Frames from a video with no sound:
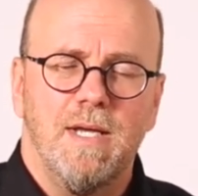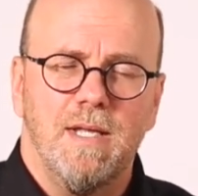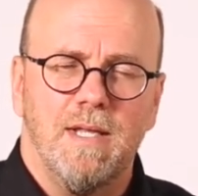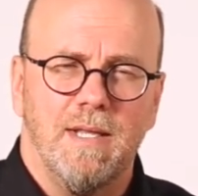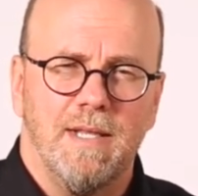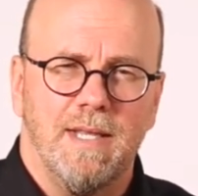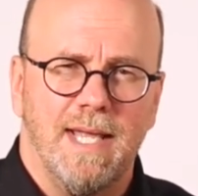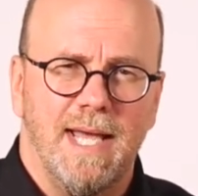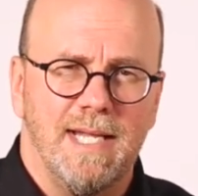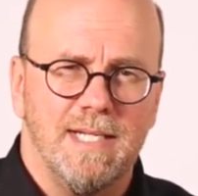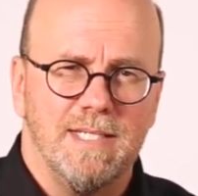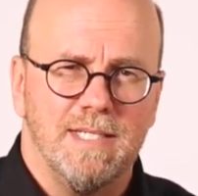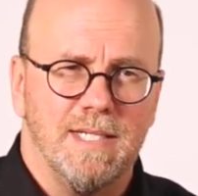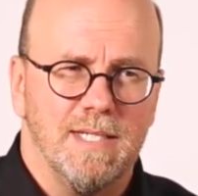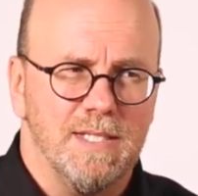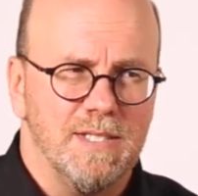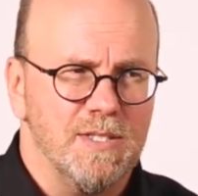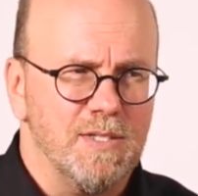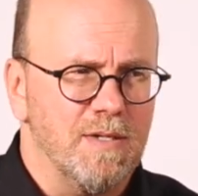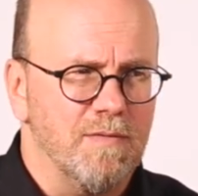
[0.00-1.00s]
uh, that
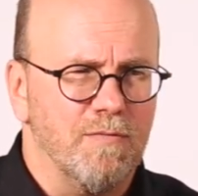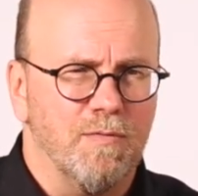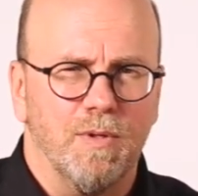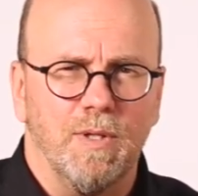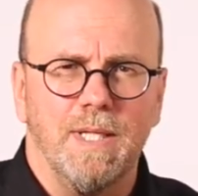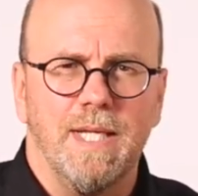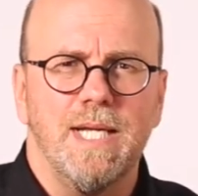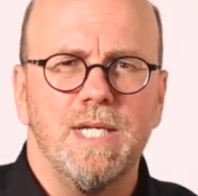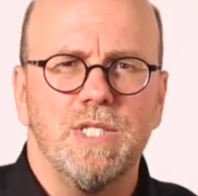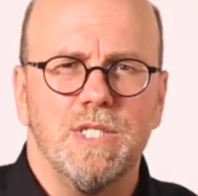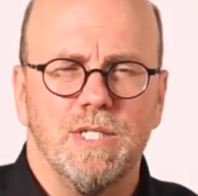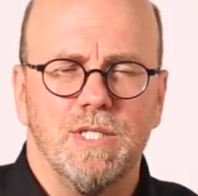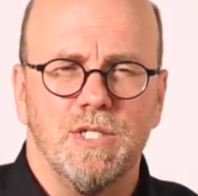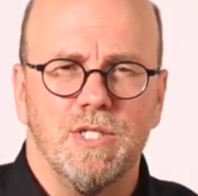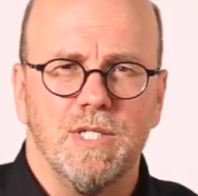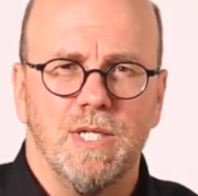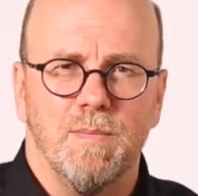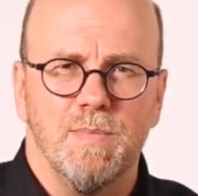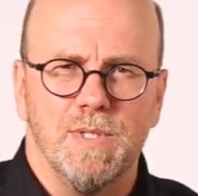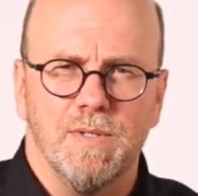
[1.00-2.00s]
uh, sort of
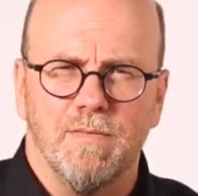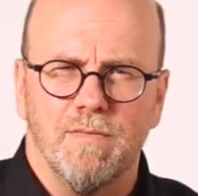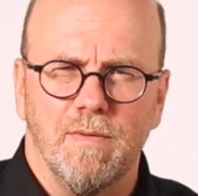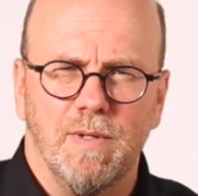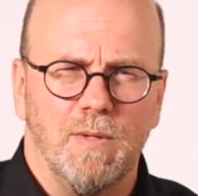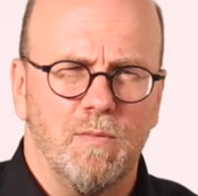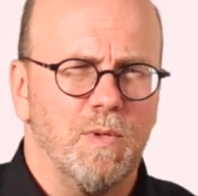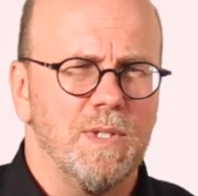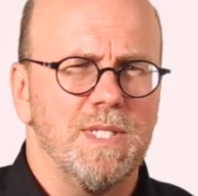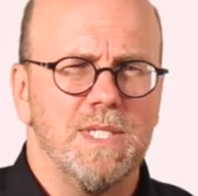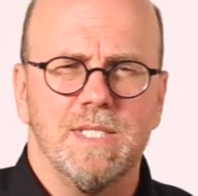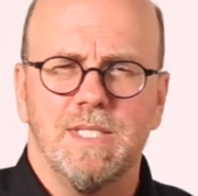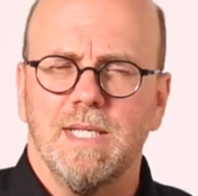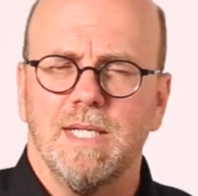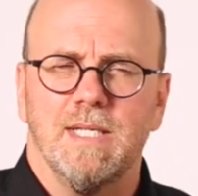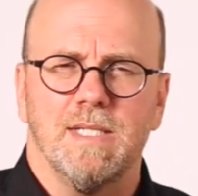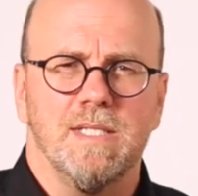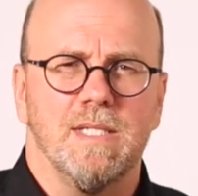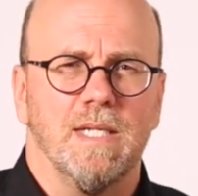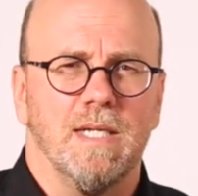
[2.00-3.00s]
relationships of what this
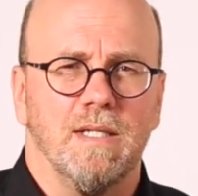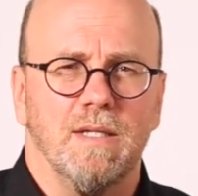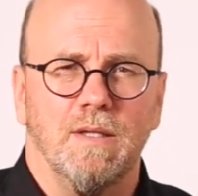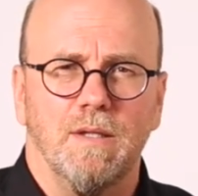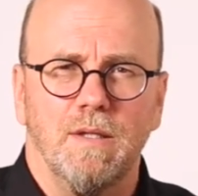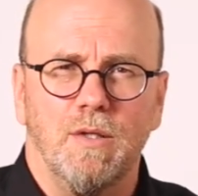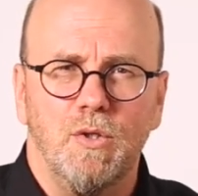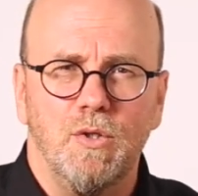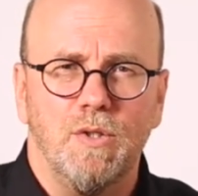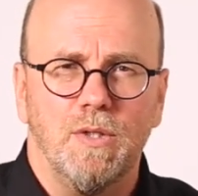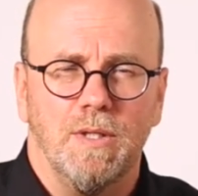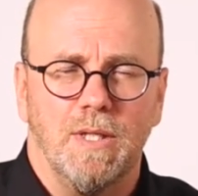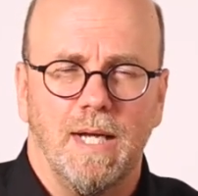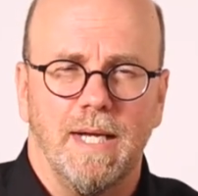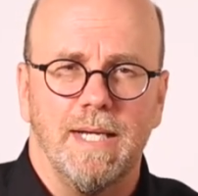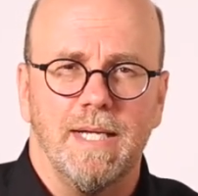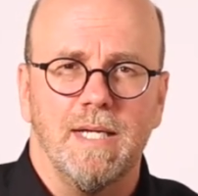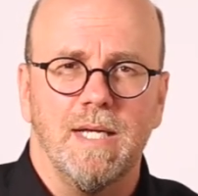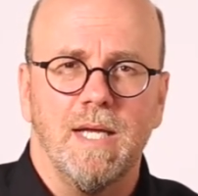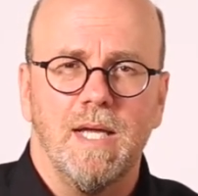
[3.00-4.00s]
thing is going to look
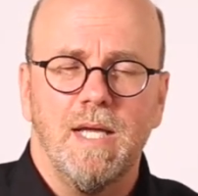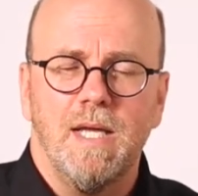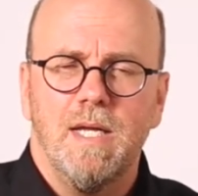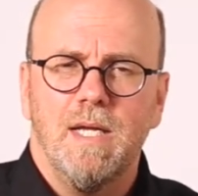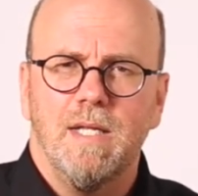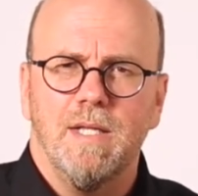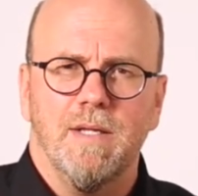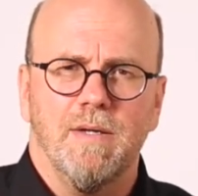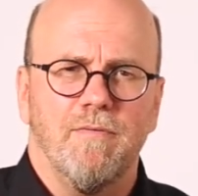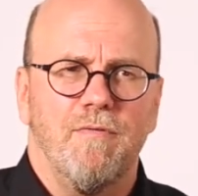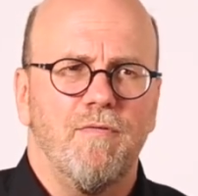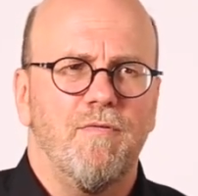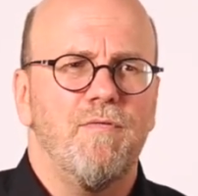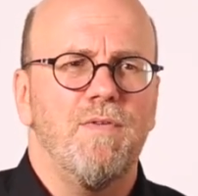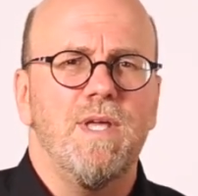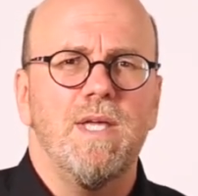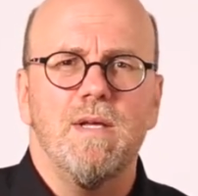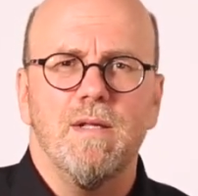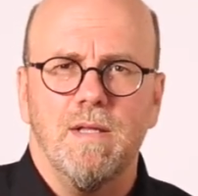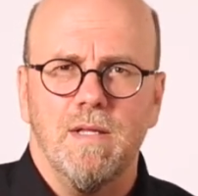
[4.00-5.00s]
like, the
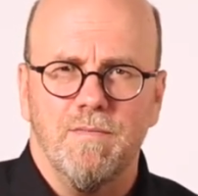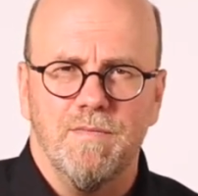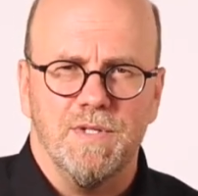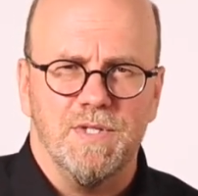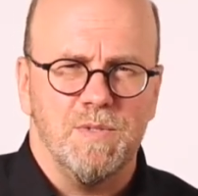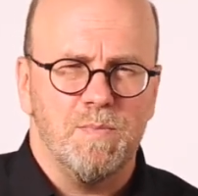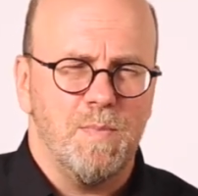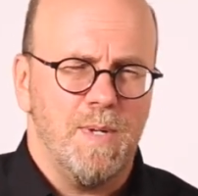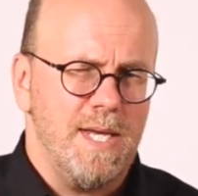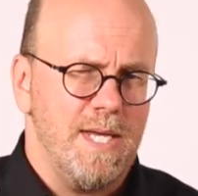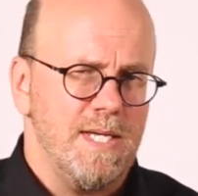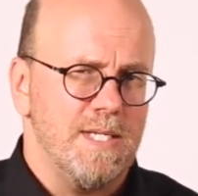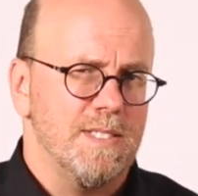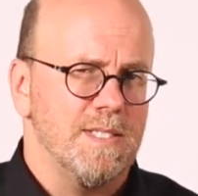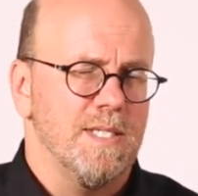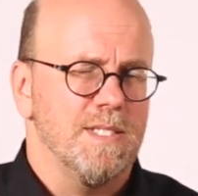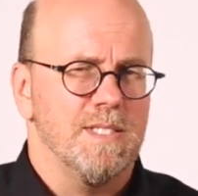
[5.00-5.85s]
feel of the space.